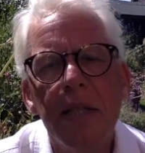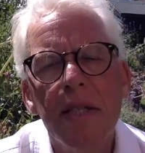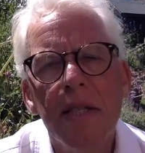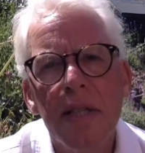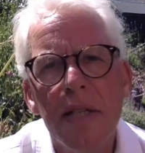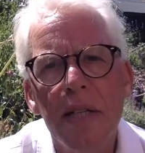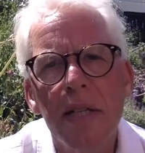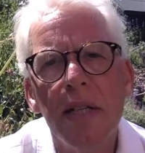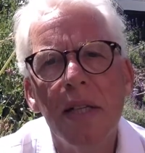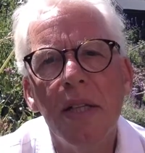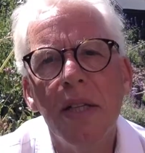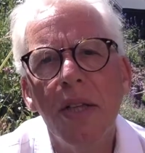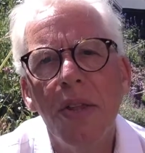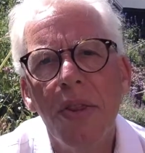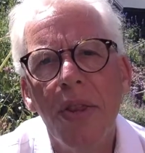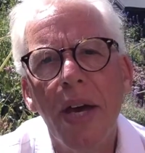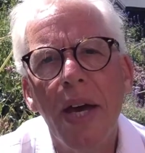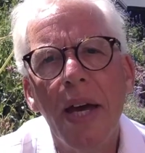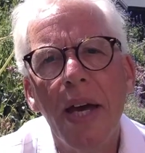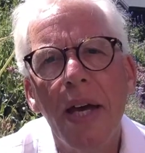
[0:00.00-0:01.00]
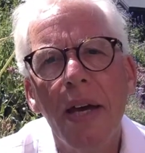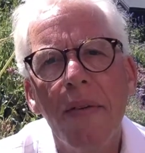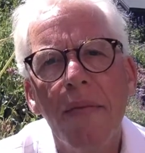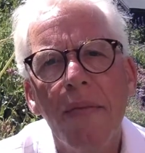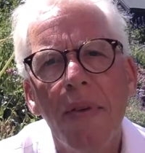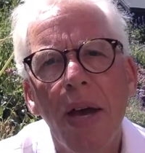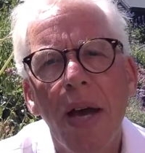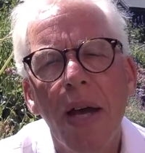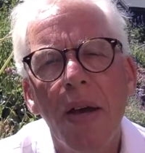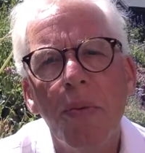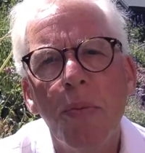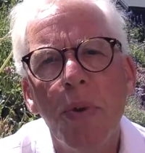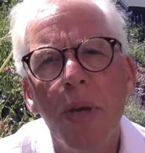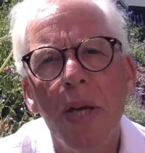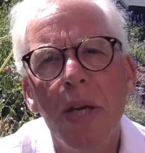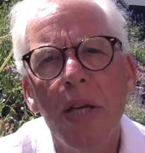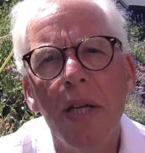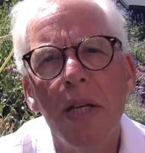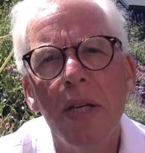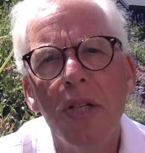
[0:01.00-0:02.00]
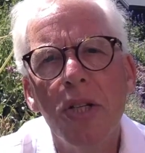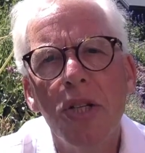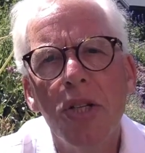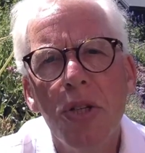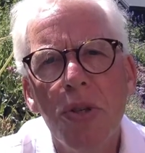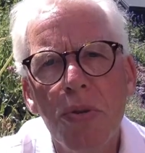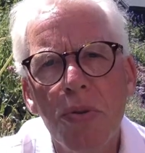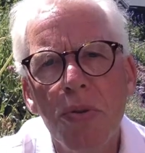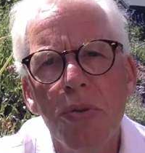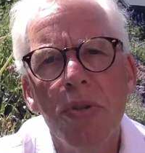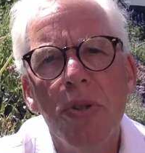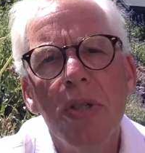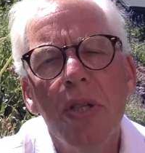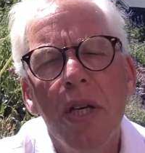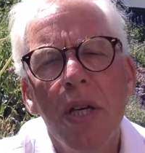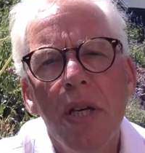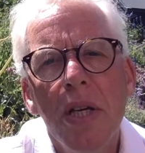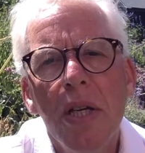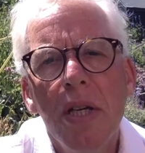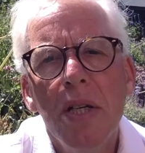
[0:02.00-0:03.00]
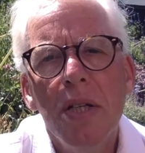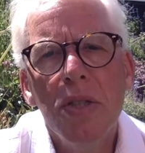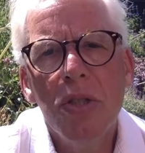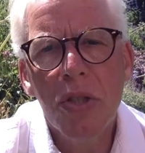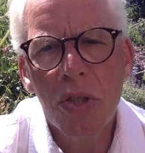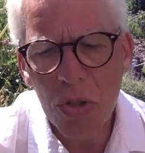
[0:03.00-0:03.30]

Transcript: still there, and we can choose to